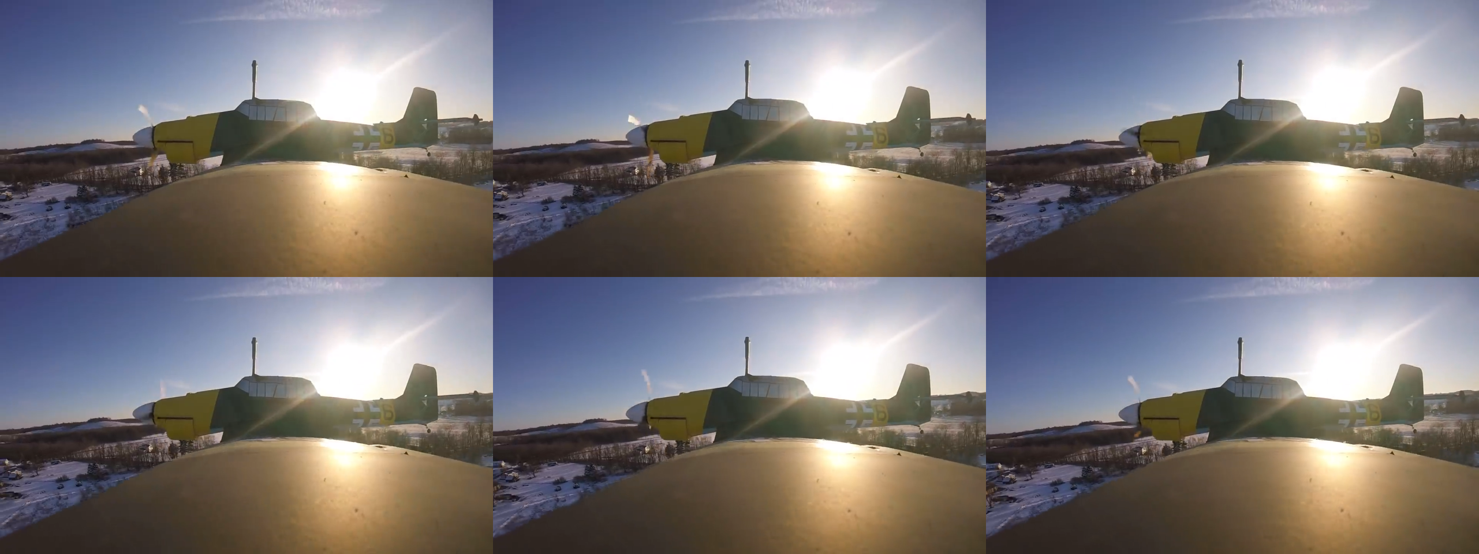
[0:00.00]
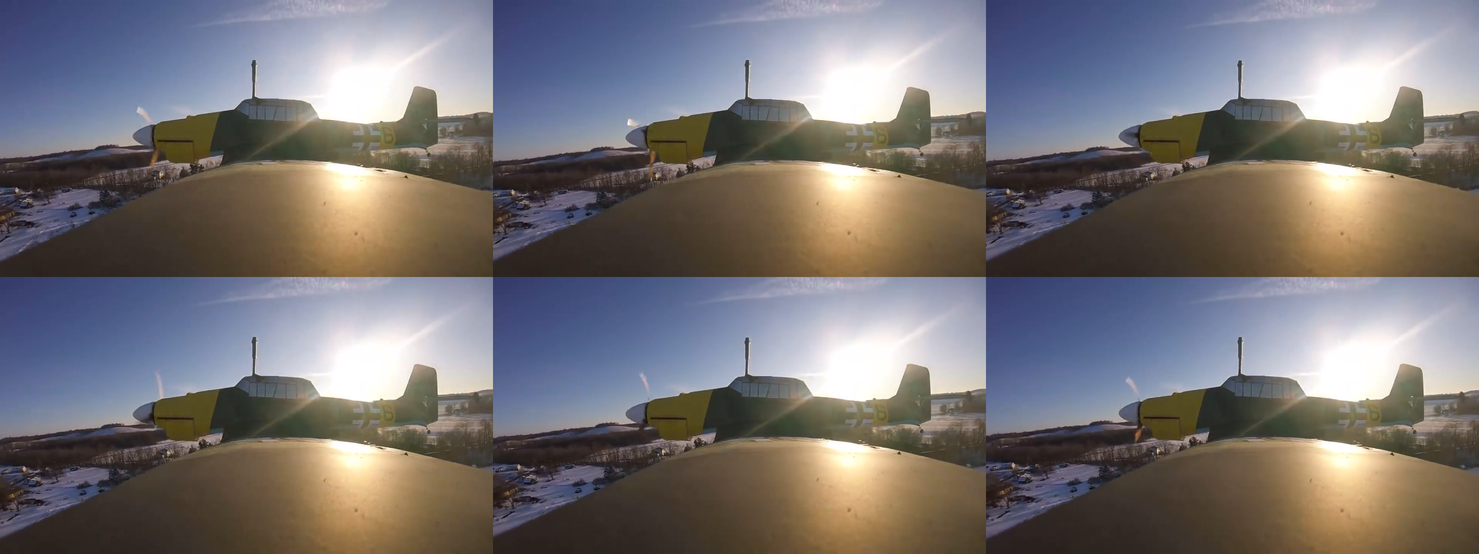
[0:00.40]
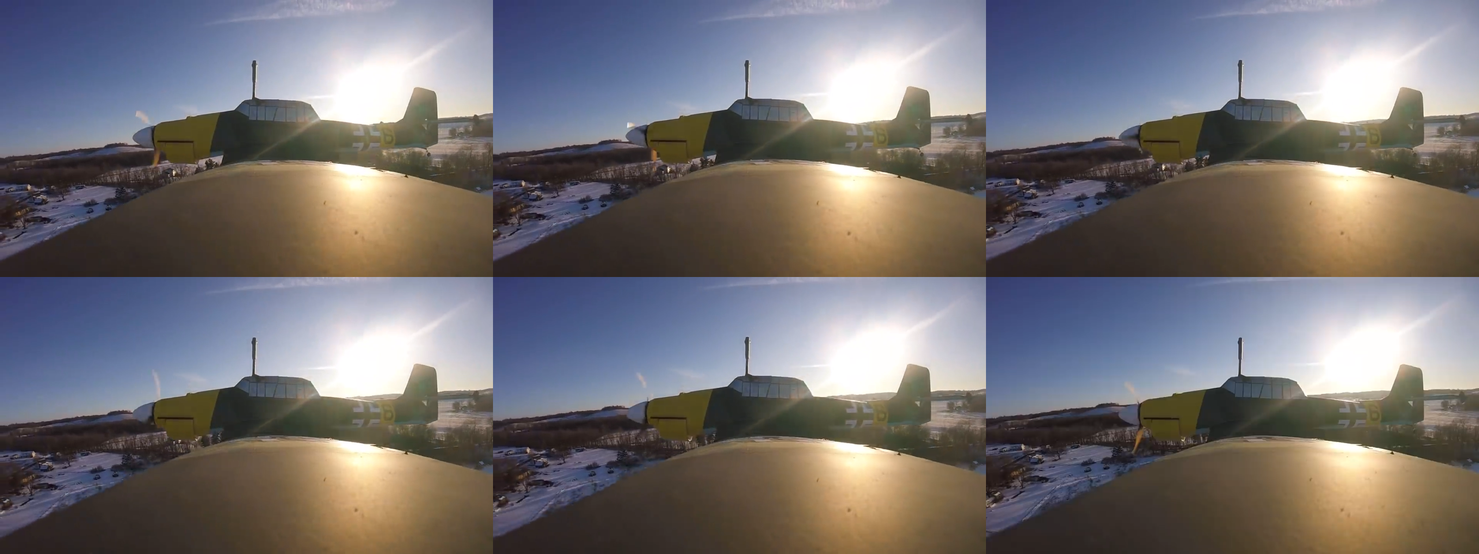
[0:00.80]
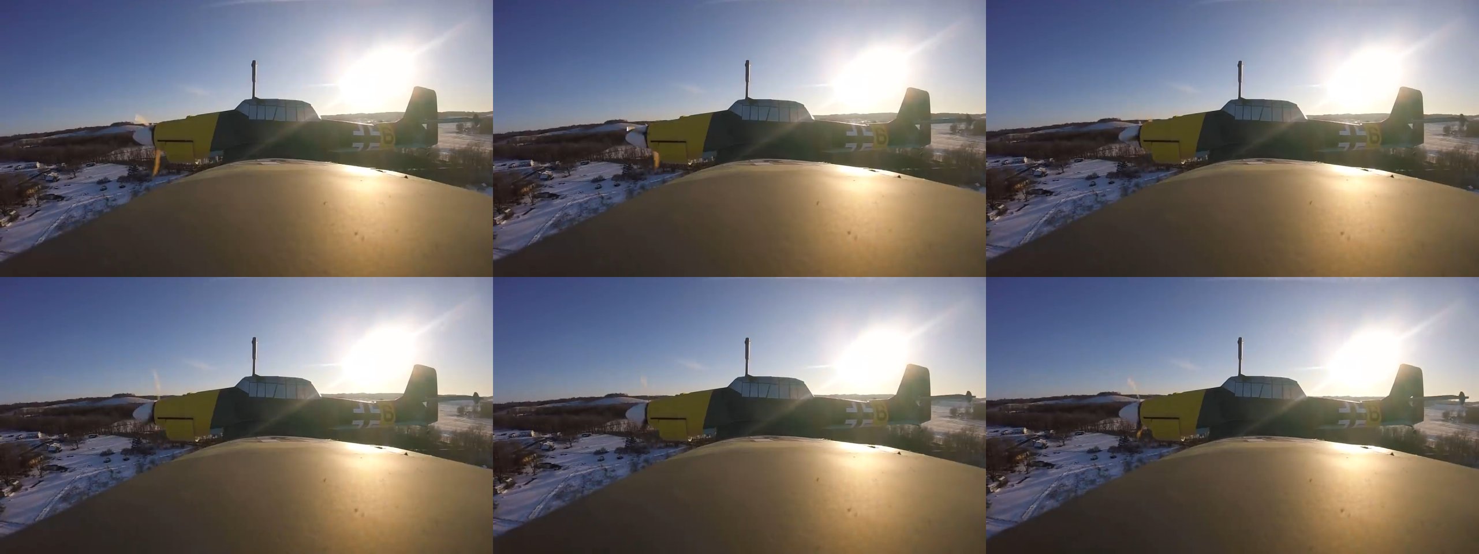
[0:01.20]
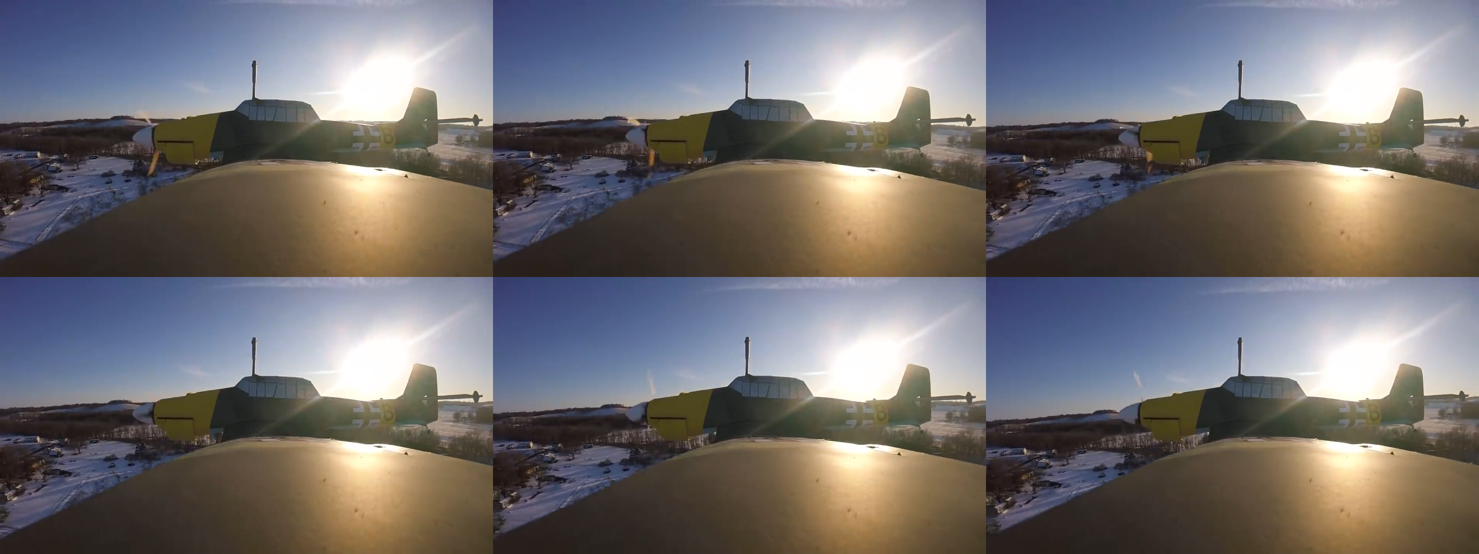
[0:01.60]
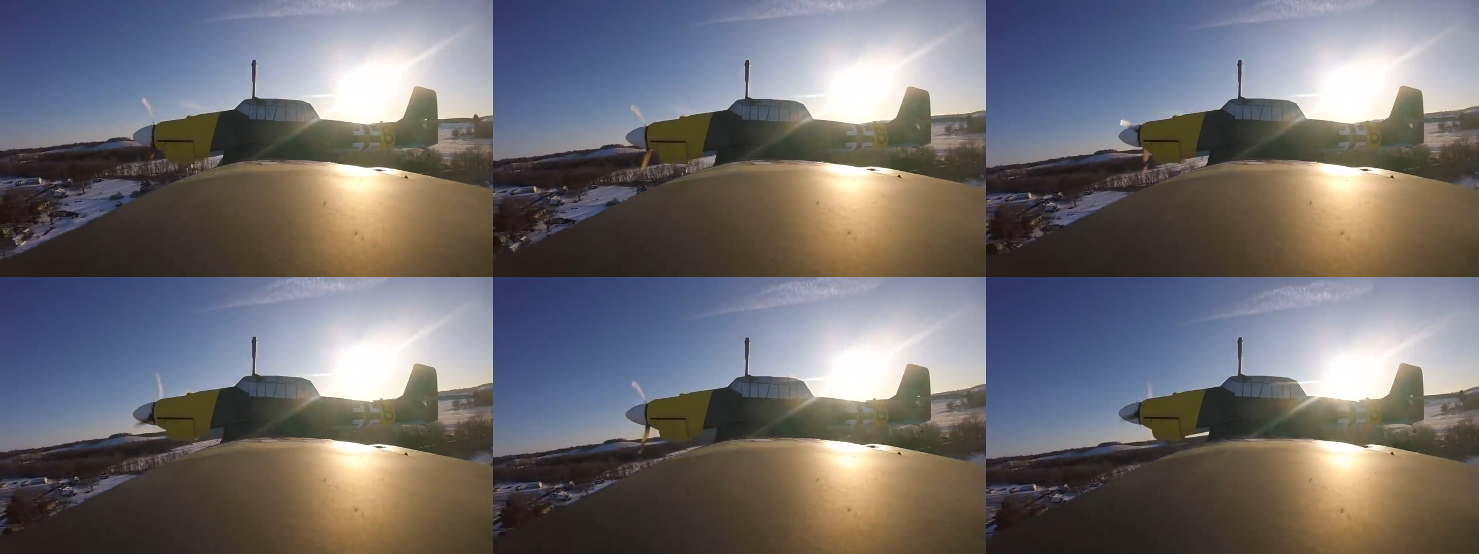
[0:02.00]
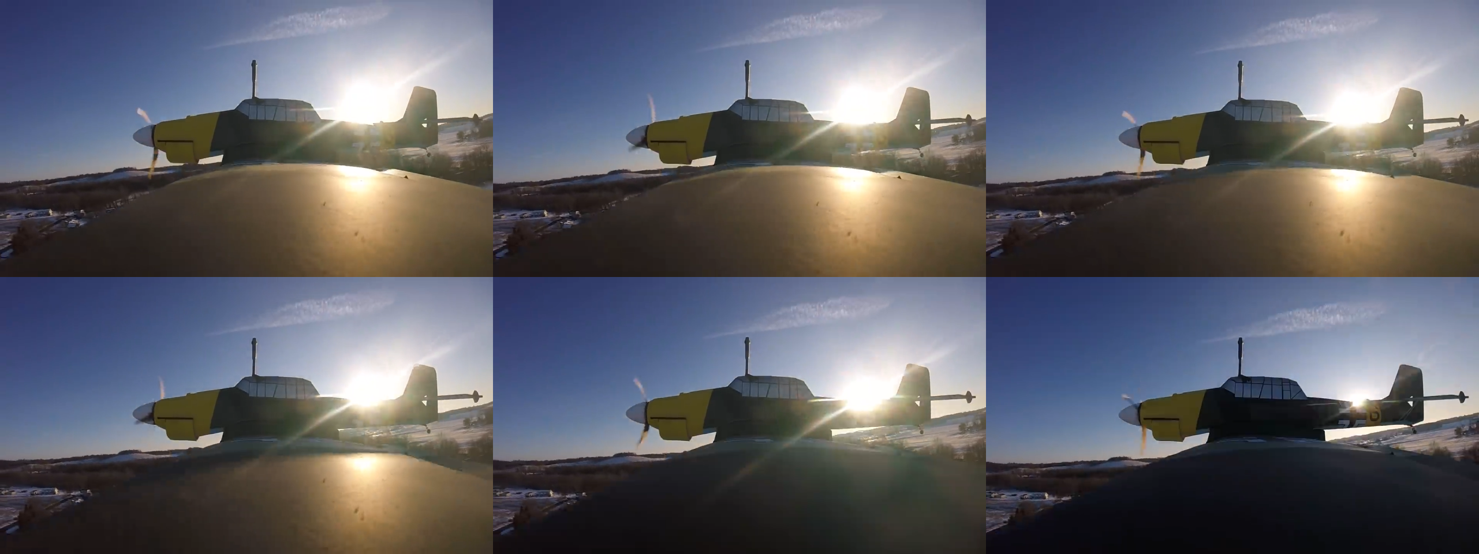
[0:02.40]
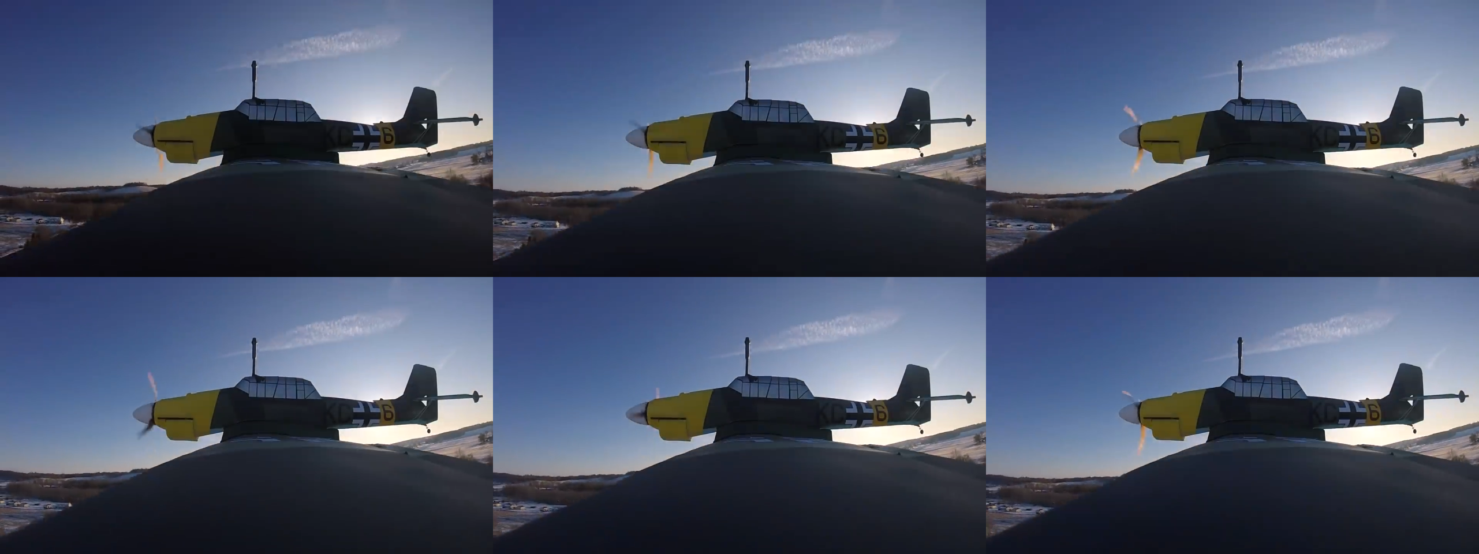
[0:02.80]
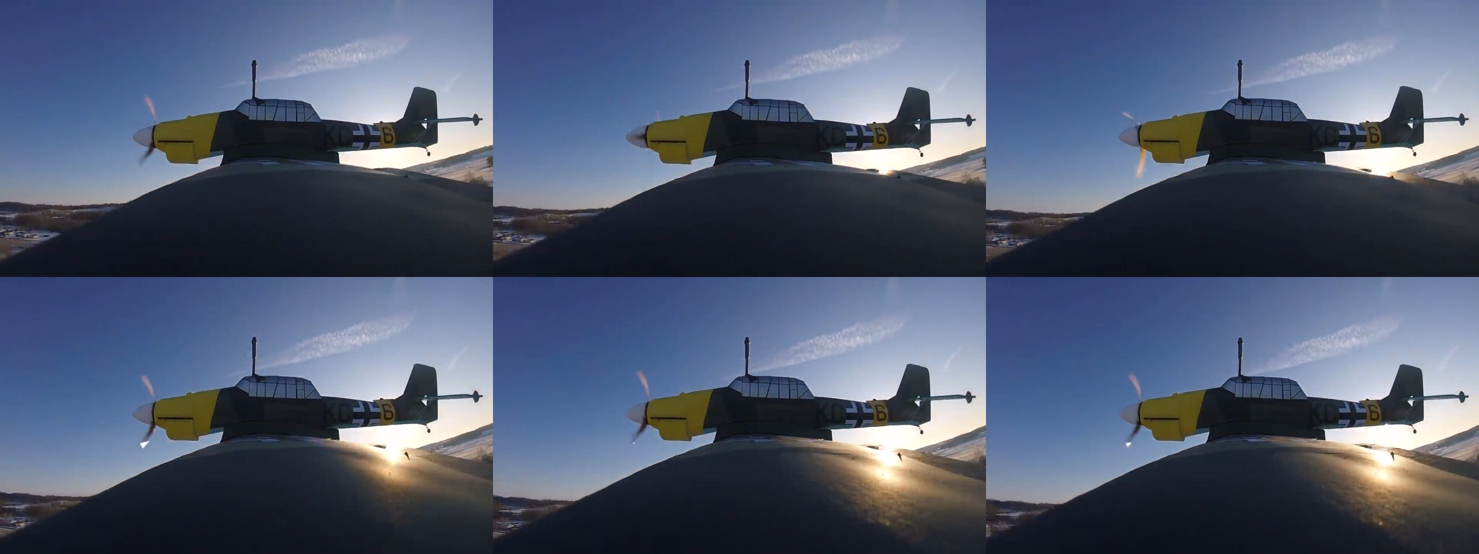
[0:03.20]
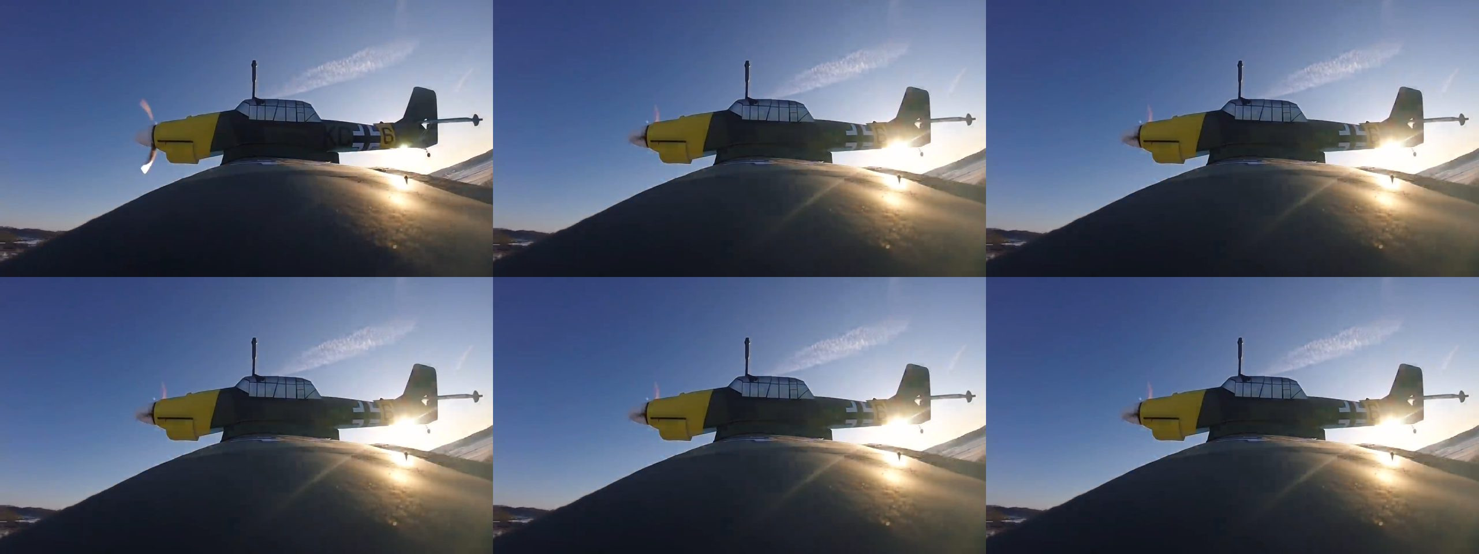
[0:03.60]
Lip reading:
Nobody's mouth can be seen.